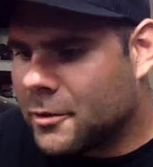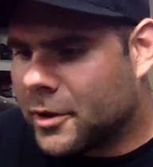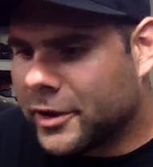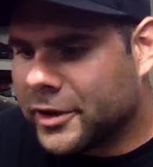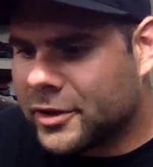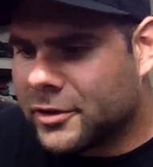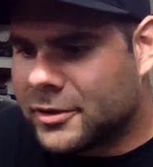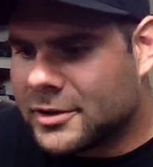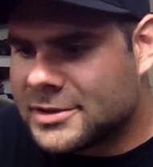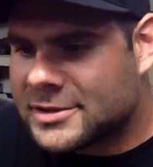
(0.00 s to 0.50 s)

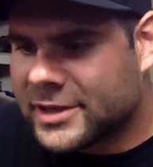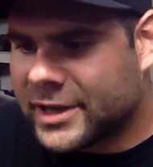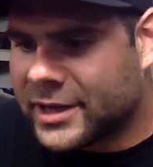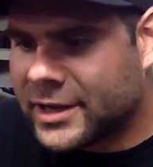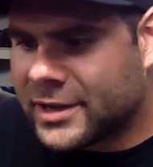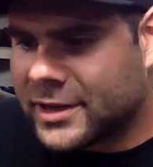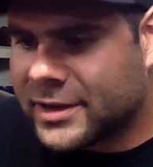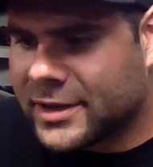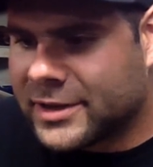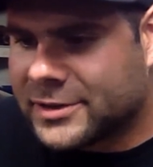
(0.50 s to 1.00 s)
Well, you know, it's
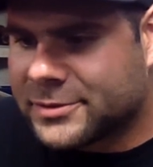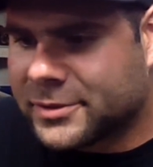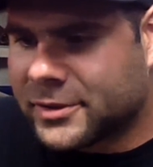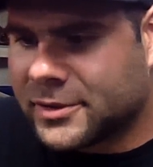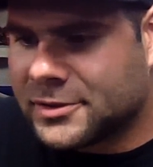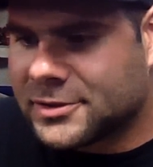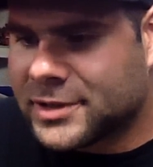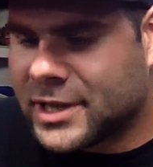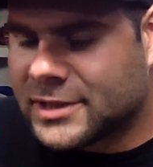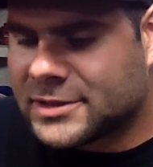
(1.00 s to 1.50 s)
like, it's
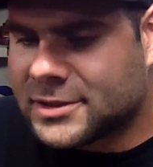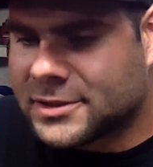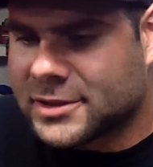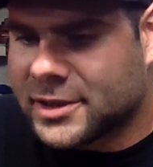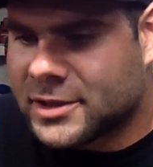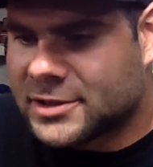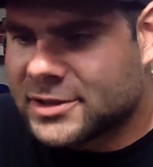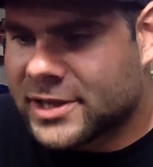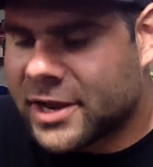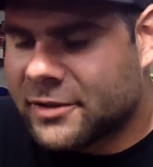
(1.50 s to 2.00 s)
one of those,
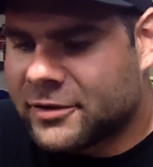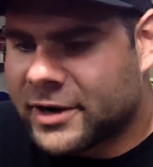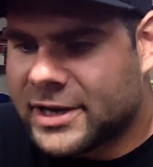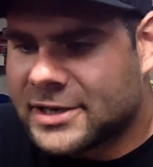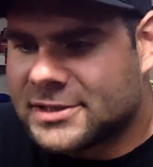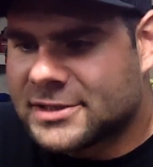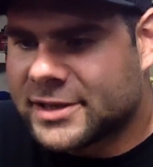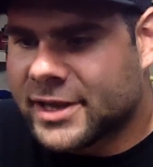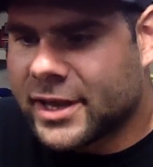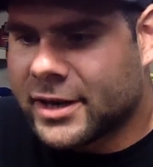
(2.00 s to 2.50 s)
it's that
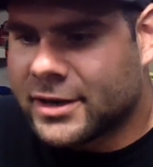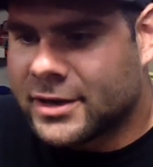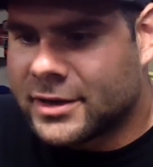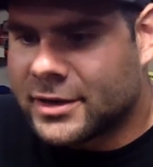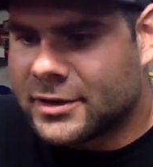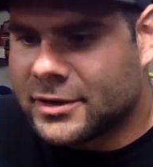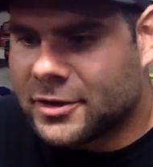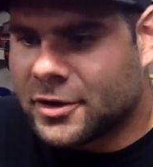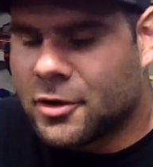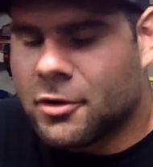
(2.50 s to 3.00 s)
race that
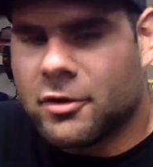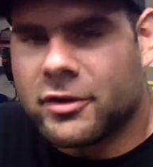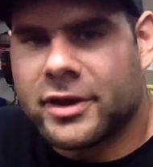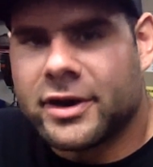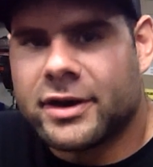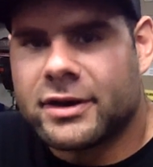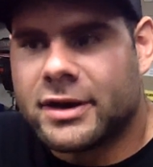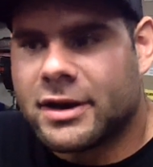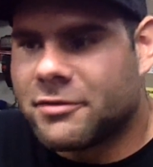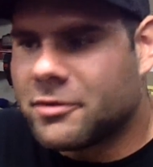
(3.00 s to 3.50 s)
you go
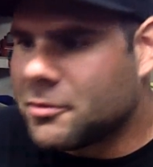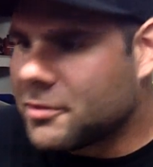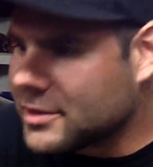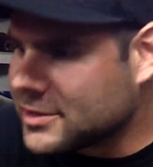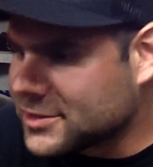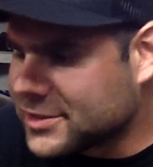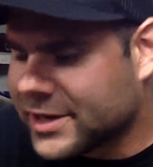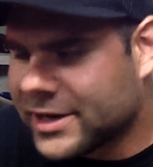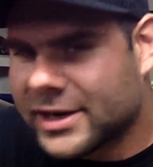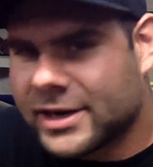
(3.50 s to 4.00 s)
there and
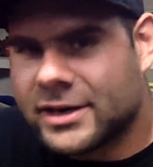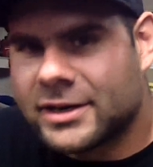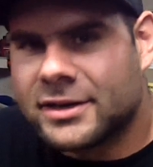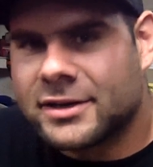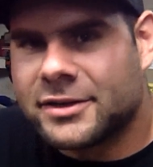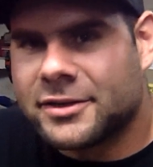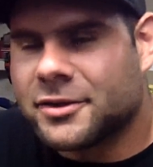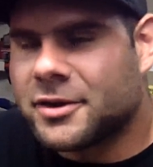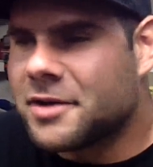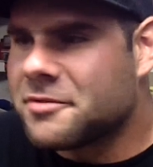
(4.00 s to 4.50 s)
everyone's
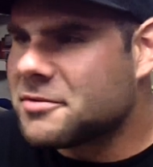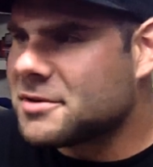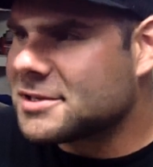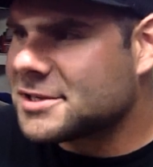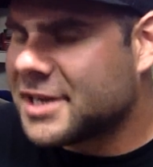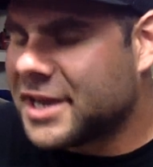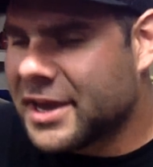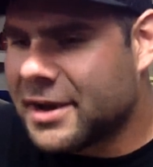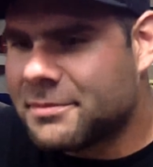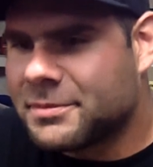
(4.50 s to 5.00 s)
there. You know,
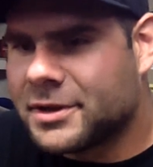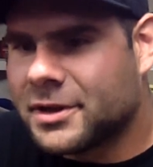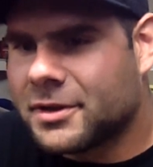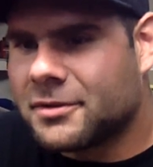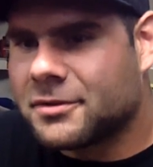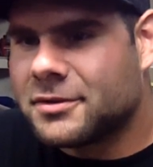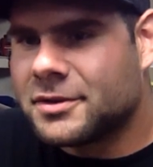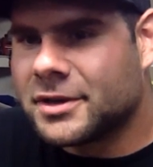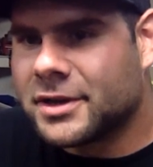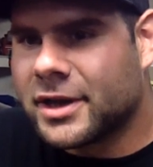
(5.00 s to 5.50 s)
everyone's camped
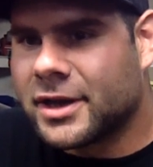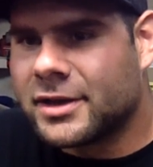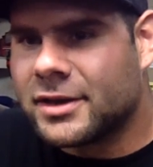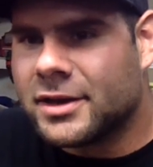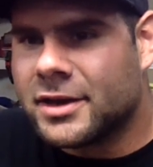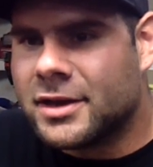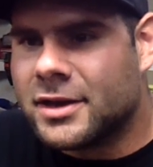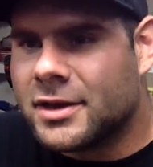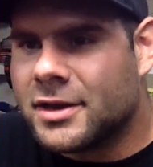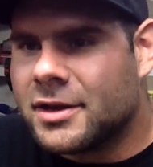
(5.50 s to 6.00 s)
out. You got
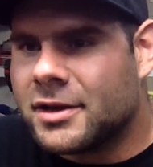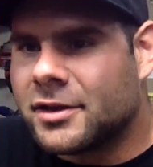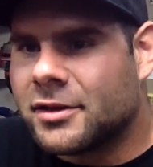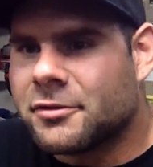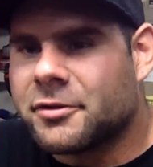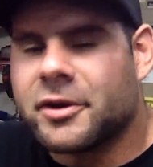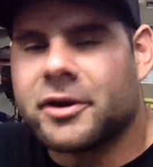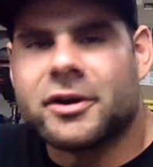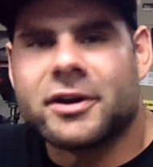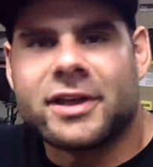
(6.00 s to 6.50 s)

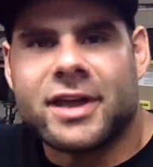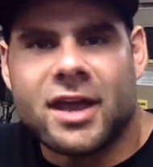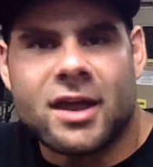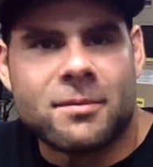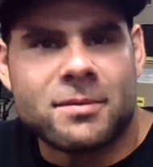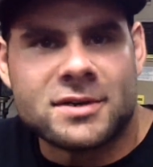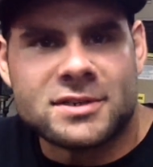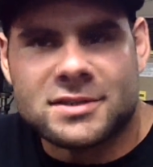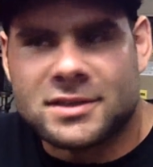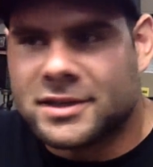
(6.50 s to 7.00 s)
300
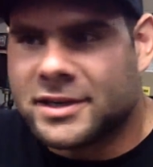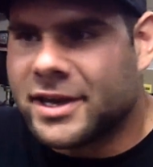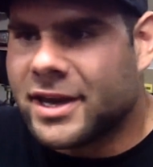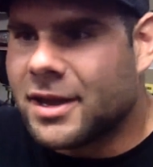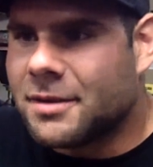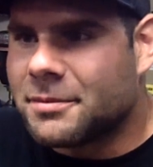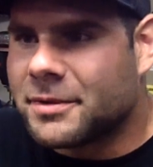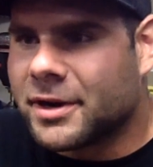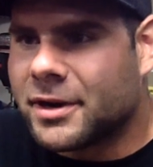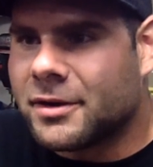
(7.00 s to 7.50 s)
campers in the
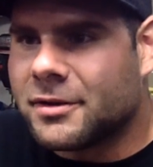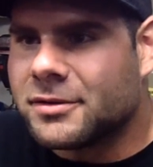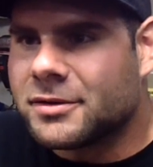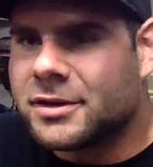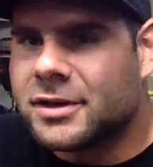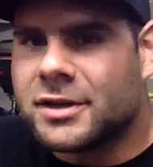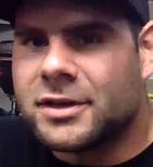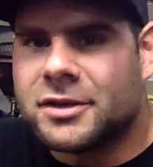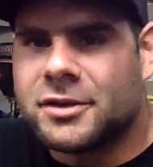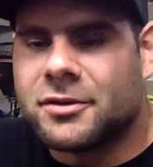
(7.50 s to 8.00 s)
campground.
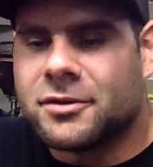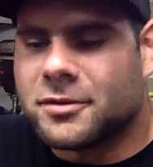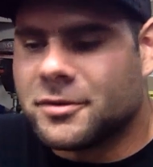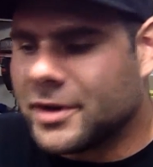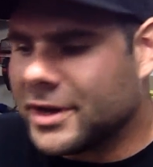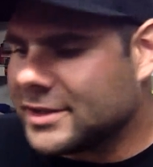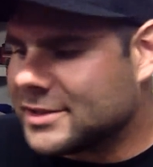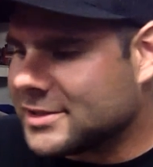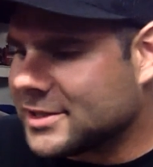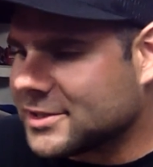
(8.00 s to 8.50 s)
You
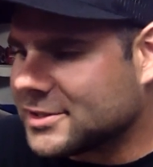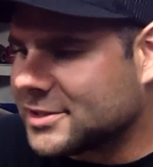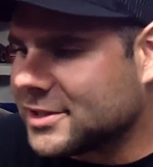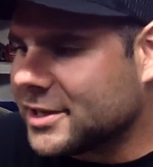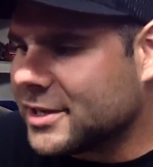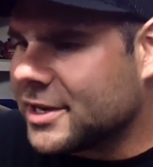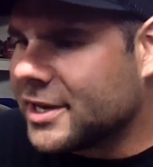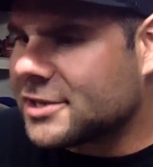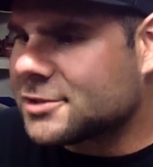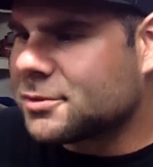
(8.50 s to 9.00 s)
know, it's
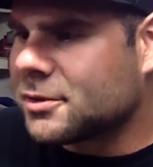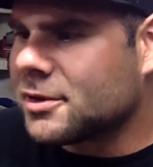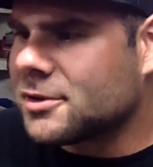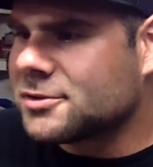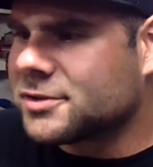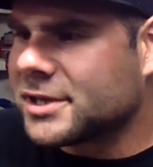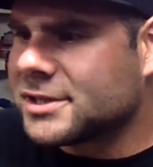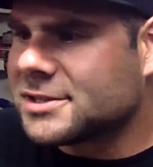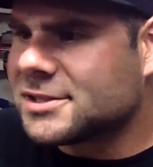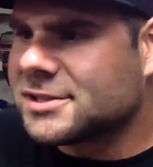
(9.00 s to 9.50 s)
one of
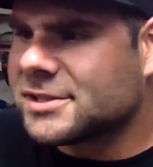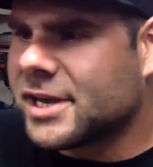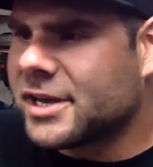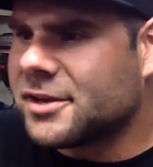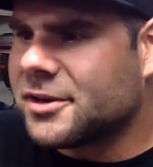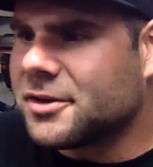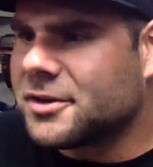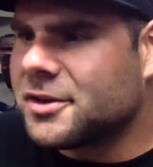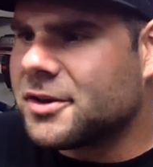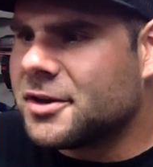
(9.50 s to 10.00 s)
those races
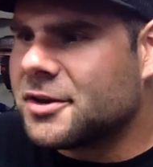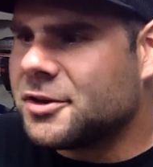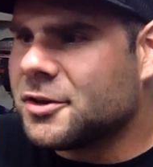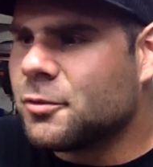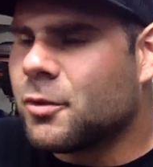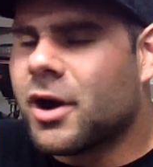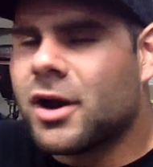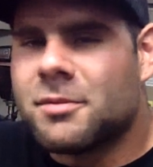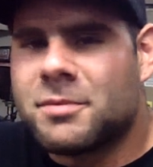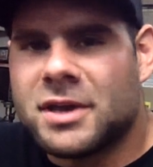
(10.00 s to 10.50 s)
that
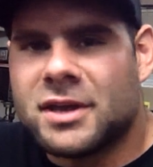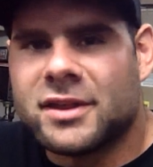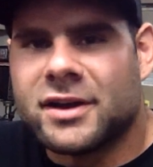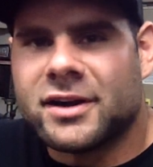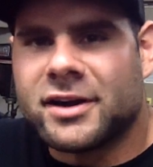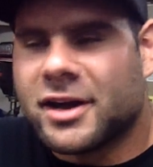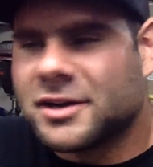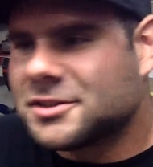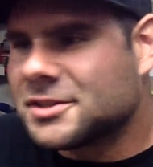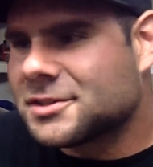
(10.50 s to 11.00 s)
you want to be
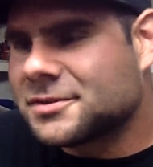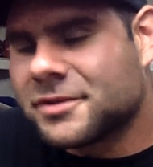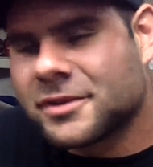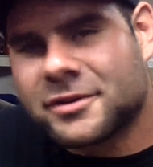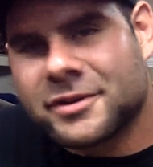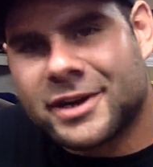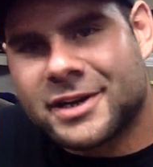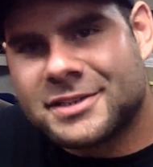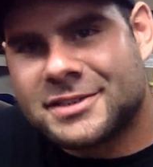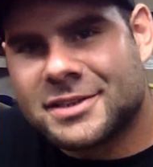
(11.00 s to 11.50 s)
there, not just for
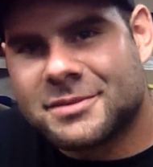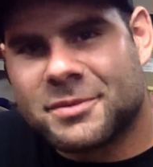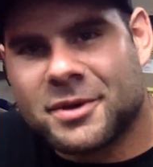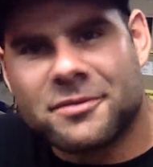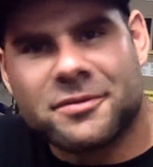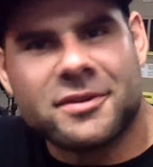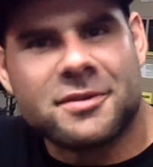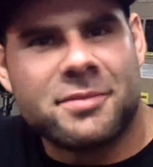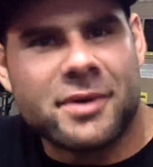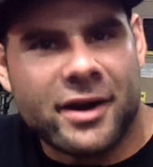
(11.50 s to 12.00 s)
the racing,
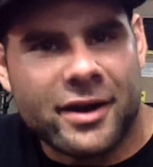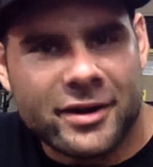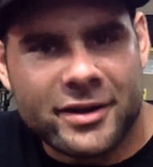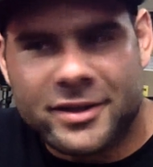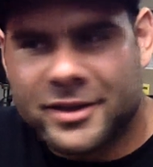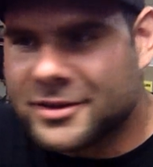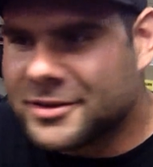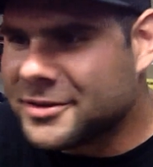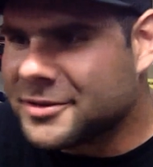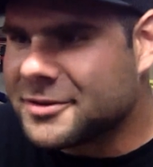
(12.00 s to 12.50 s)
but for the
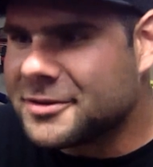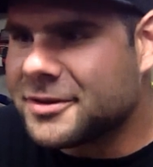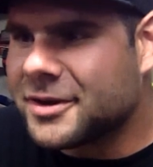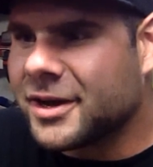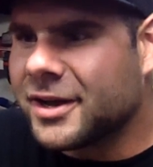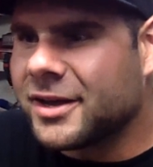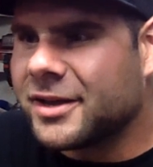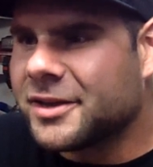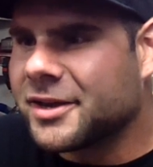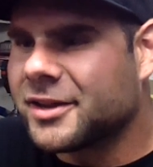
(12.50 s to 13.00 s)
partying too.
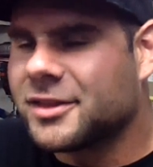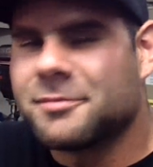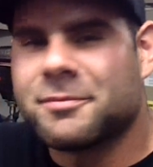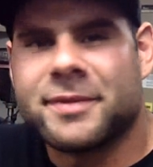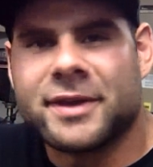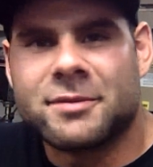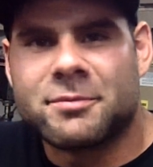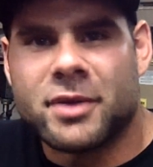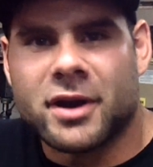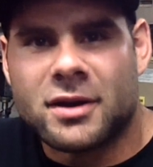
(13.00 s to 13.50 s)
You got the
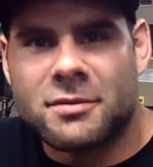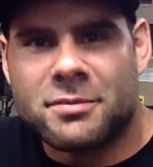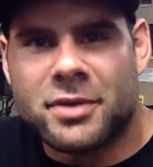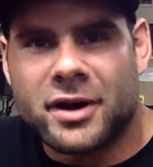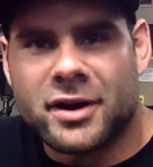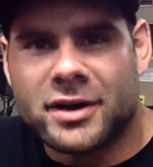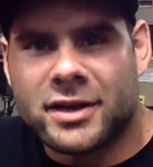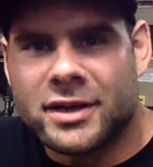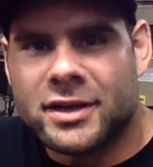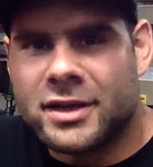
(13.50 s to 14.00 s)
big barn
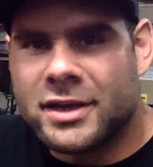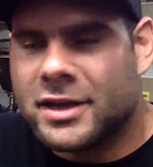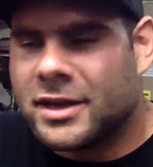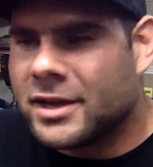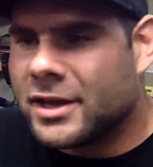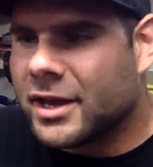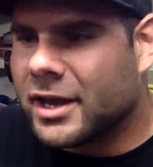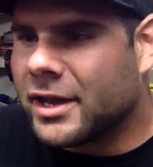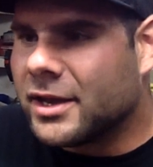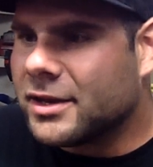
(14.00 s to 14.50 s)
party,
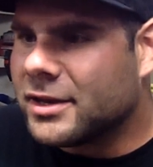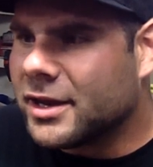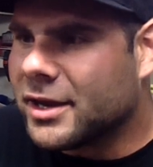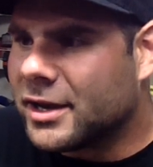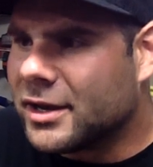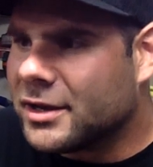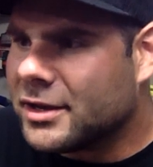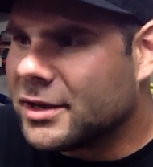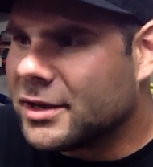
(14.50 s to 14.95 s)
and